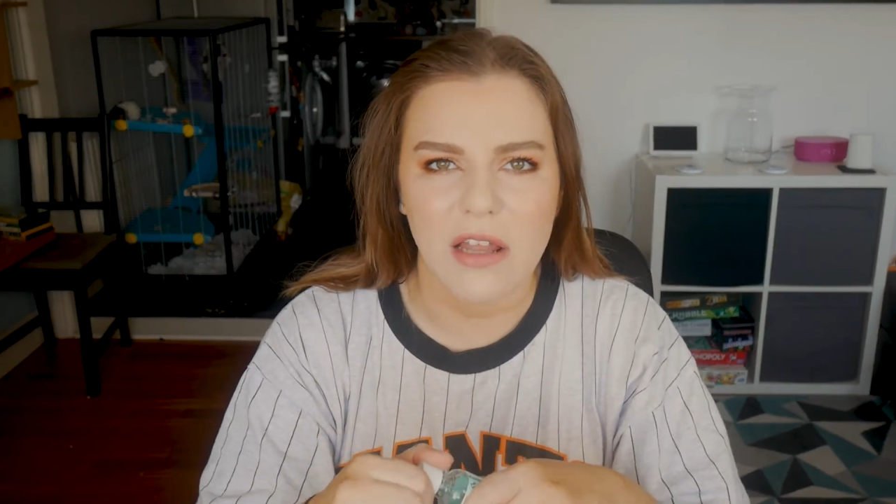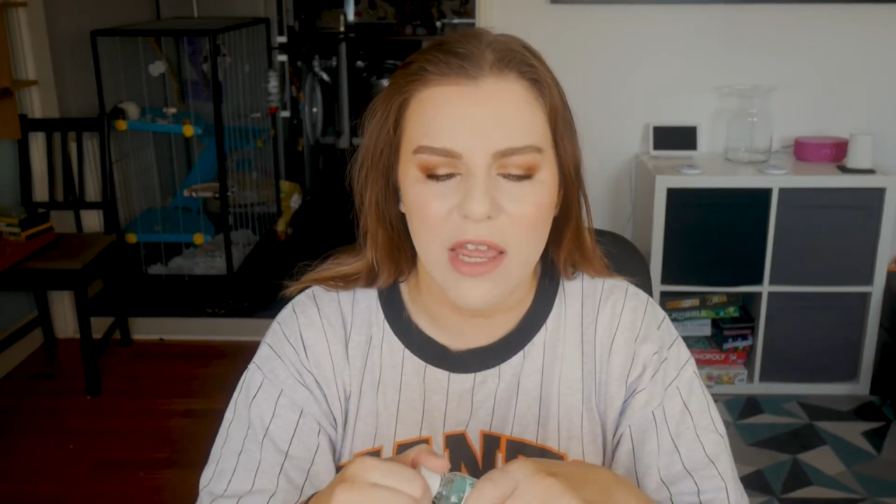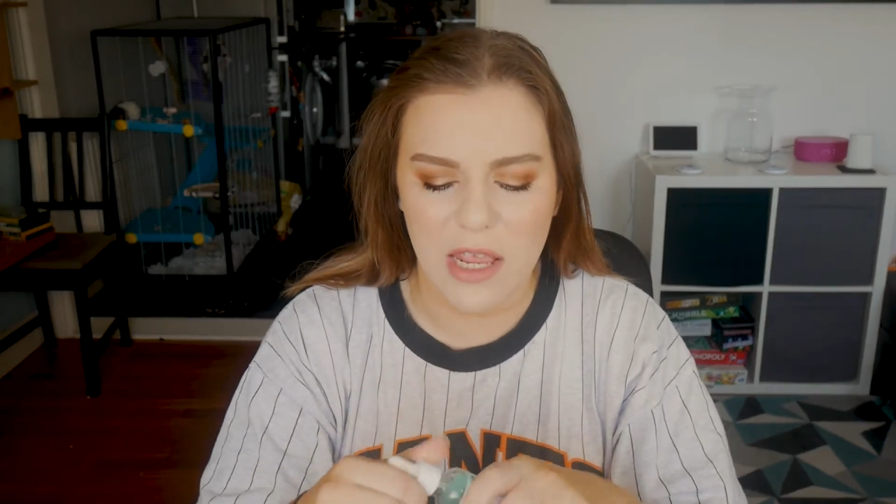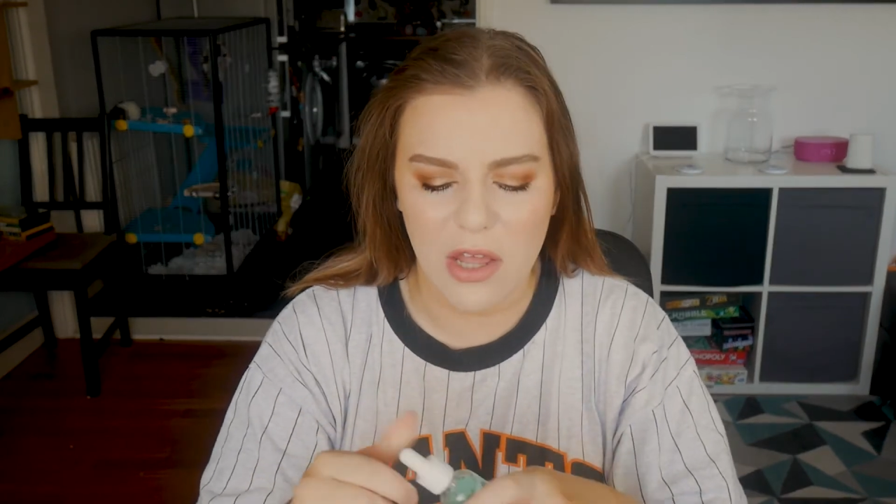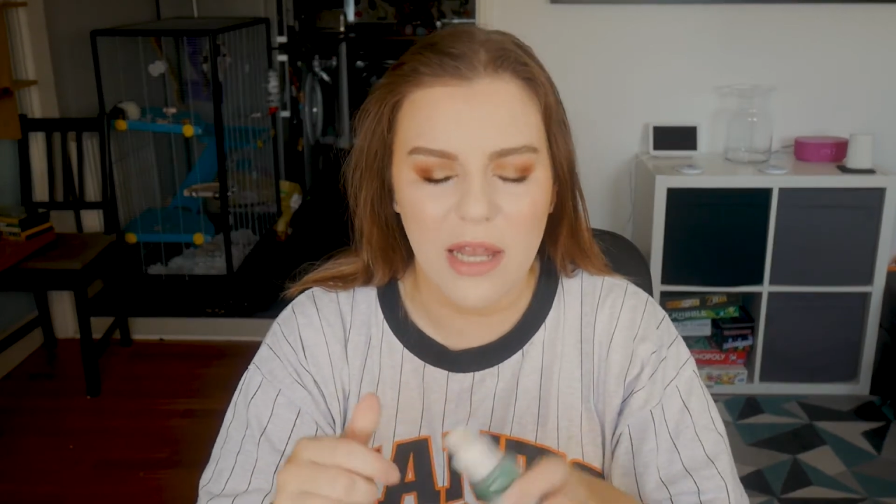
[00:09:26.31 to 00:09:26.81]

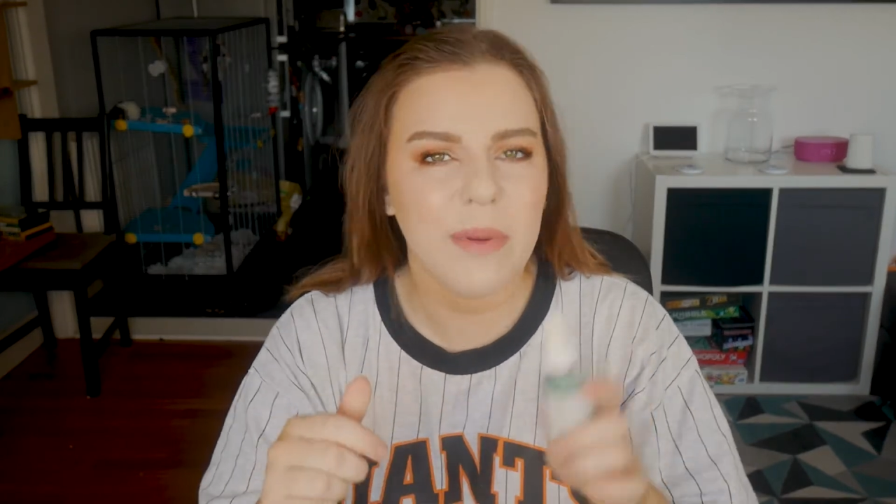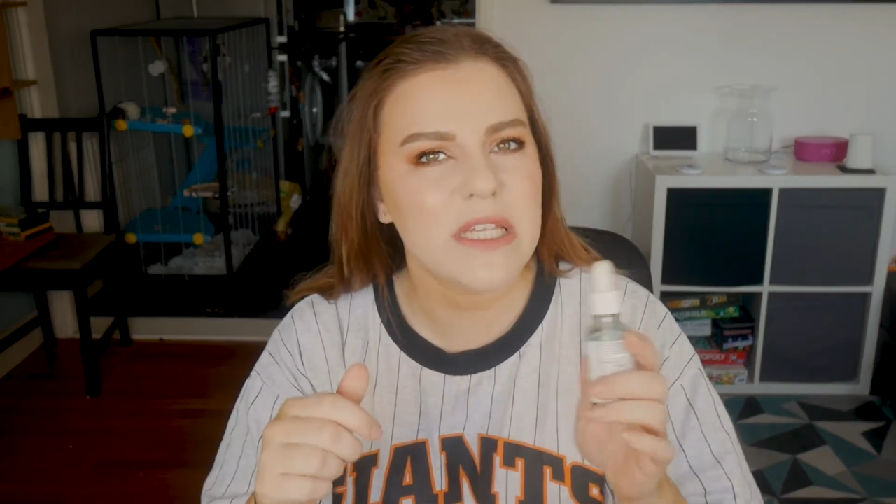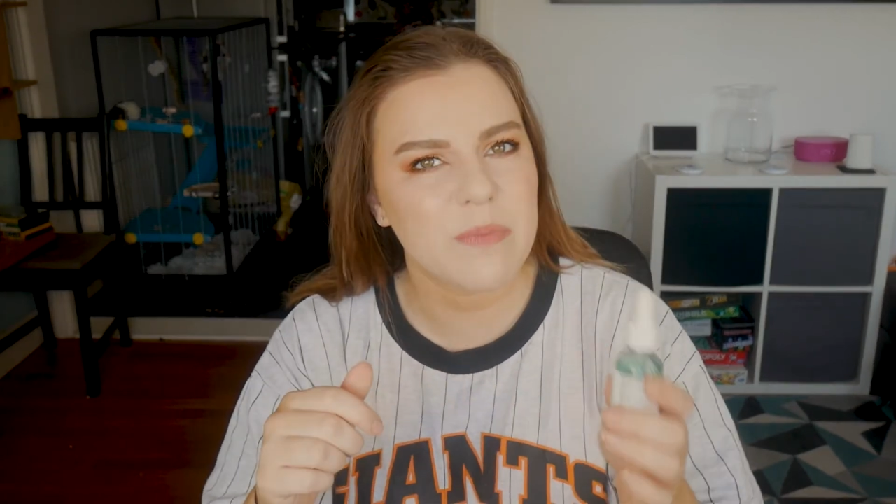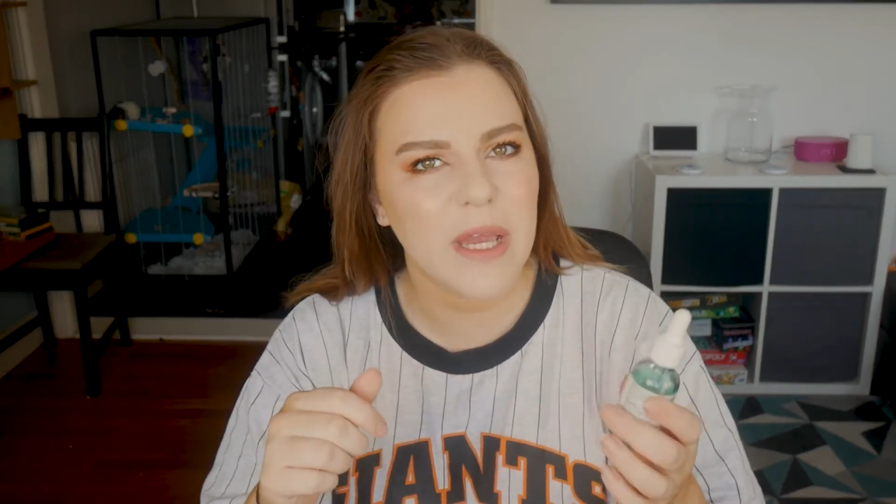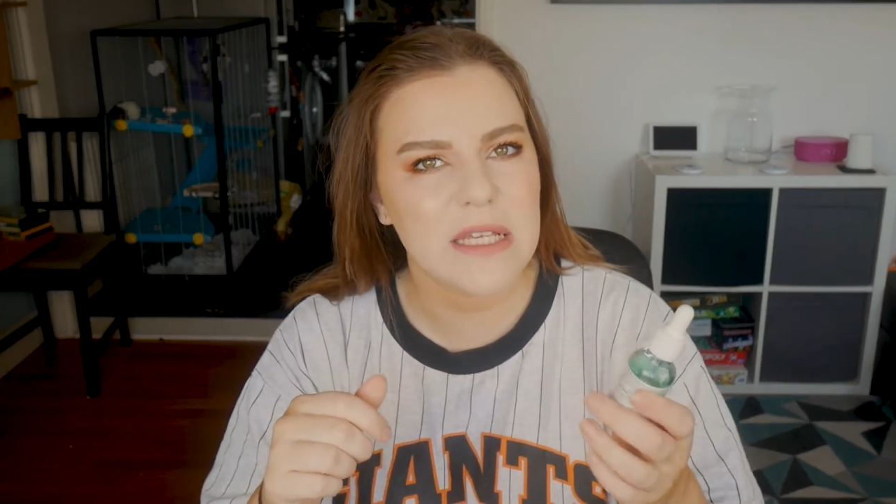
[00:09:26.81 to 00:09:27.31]
like a little bit
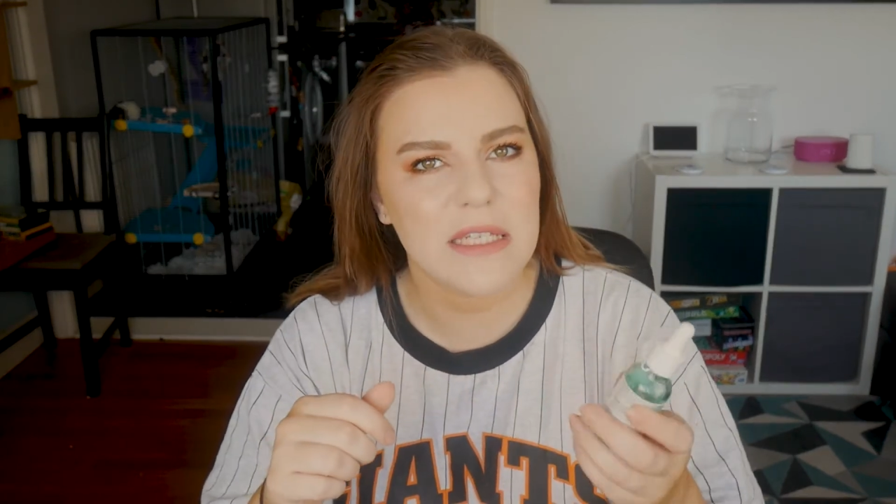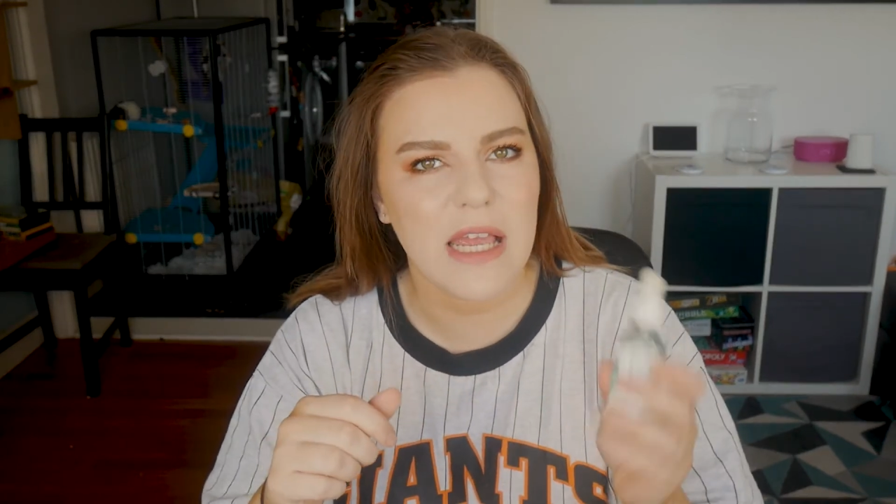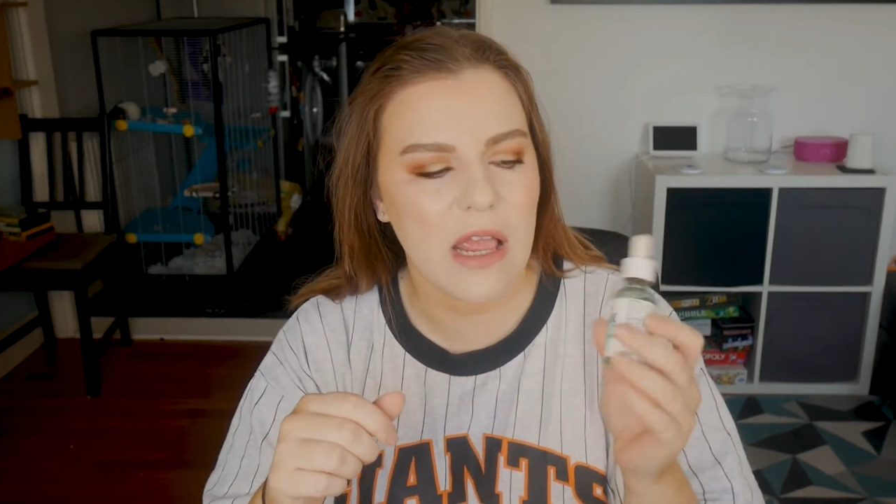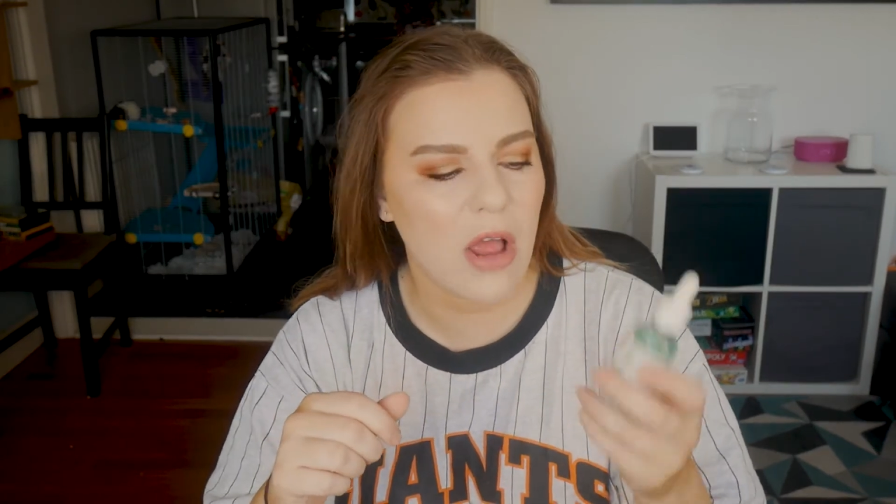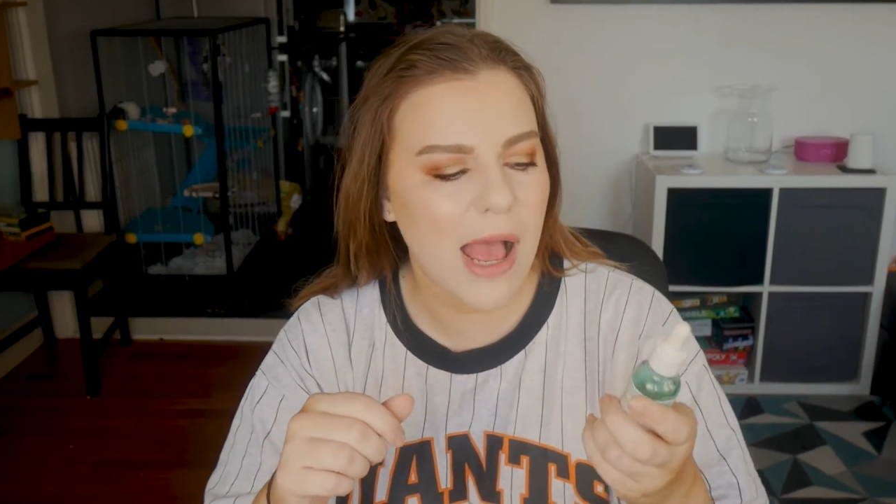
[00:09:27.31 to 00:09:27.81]
of
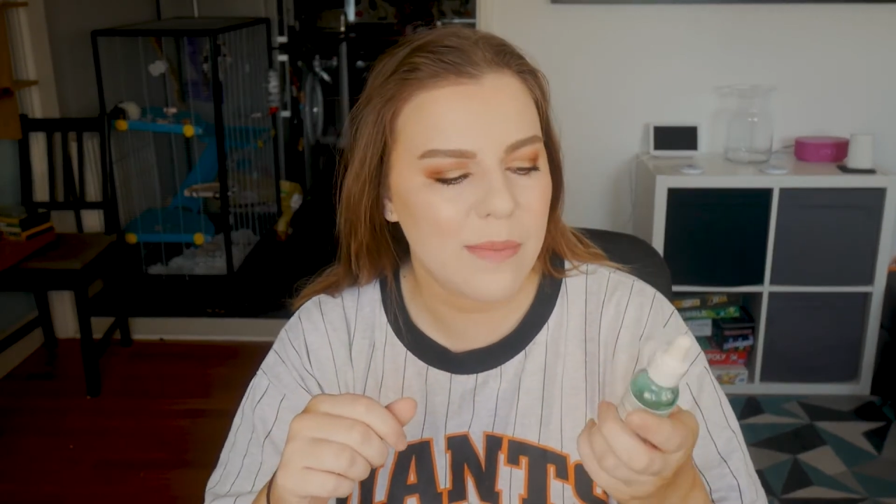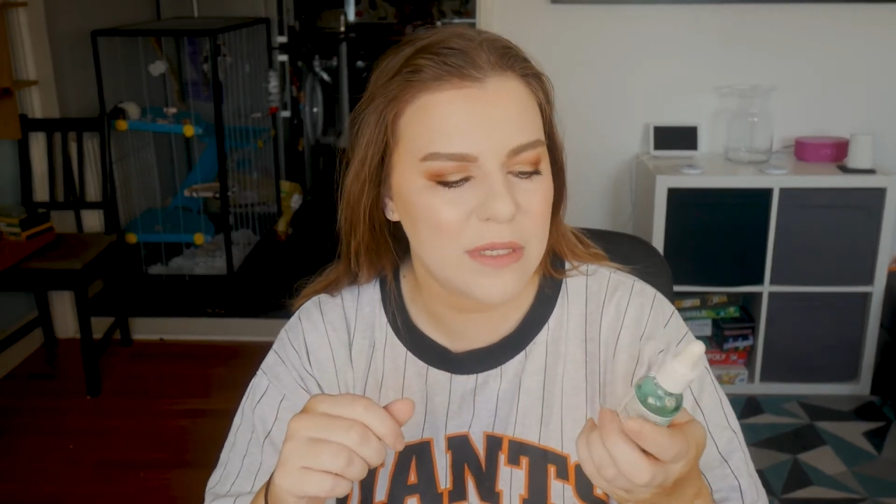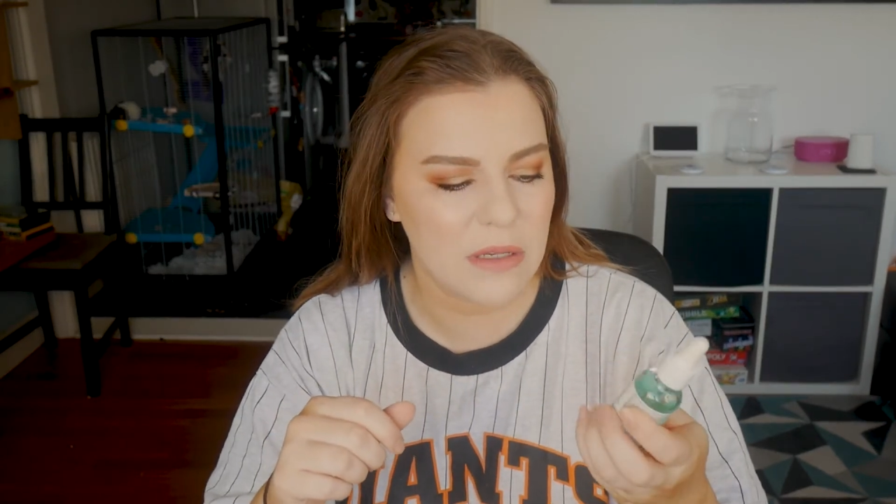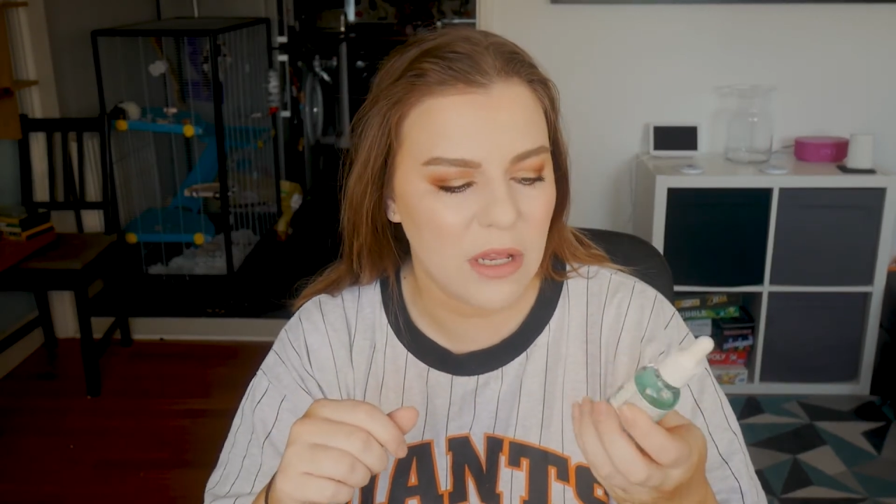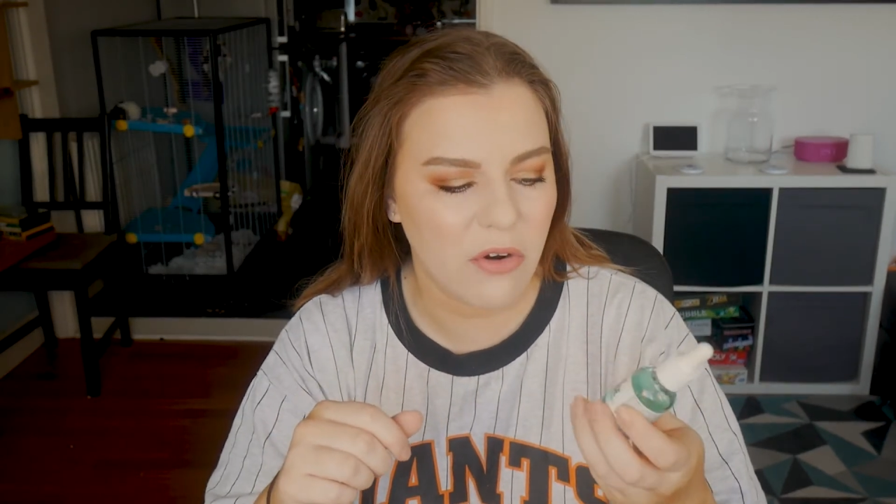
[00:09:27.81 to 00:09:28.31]
spicy,
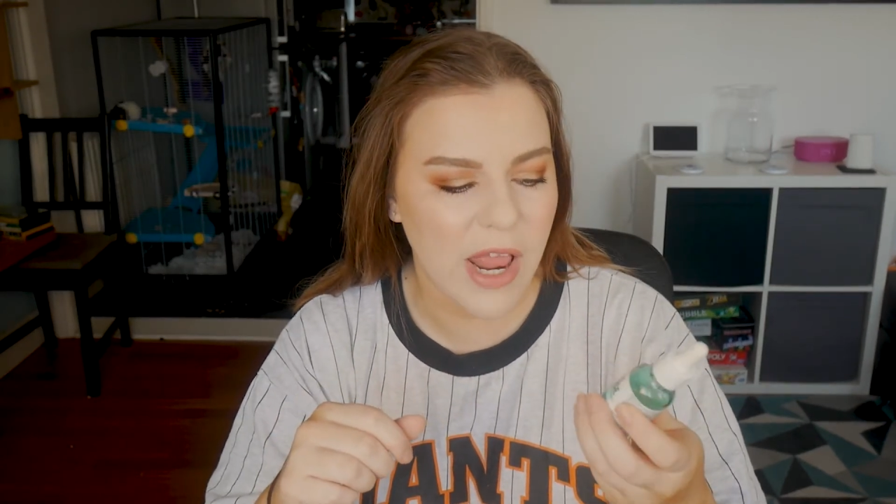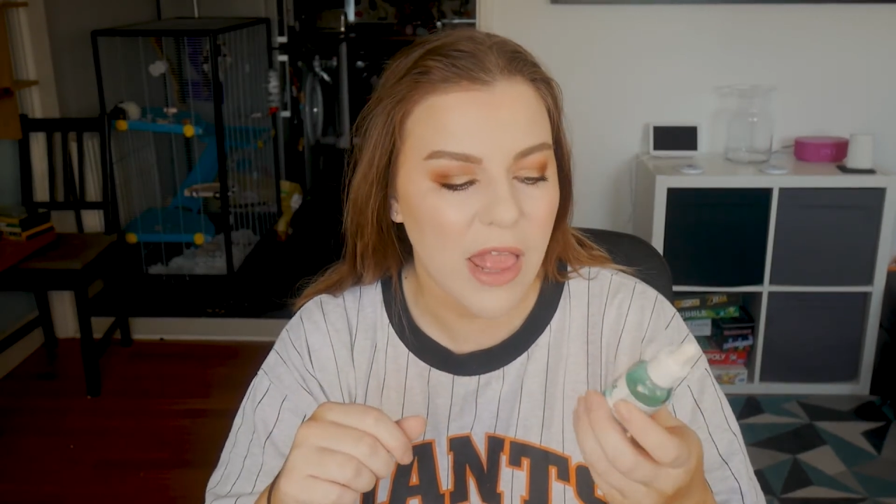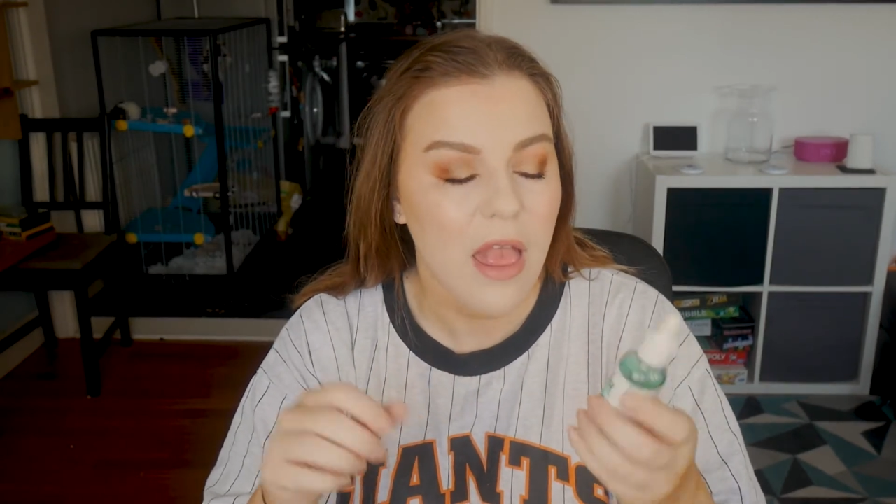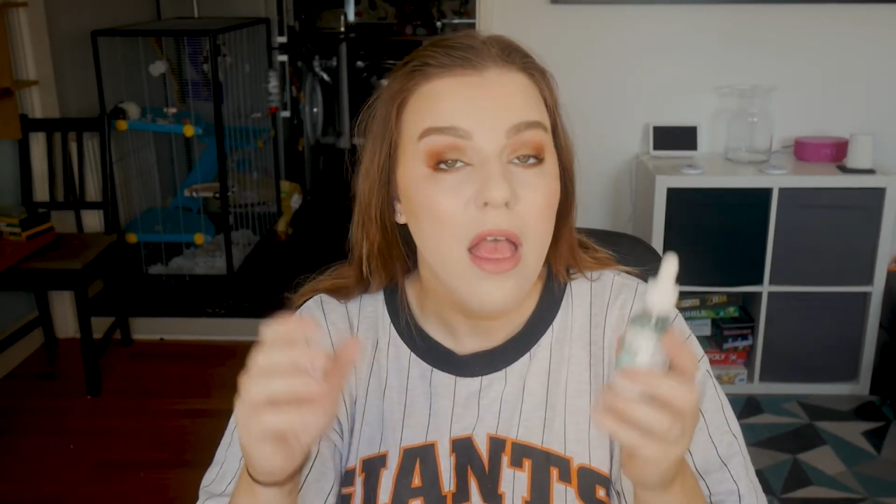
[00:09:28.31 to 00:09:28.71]
absolutely great.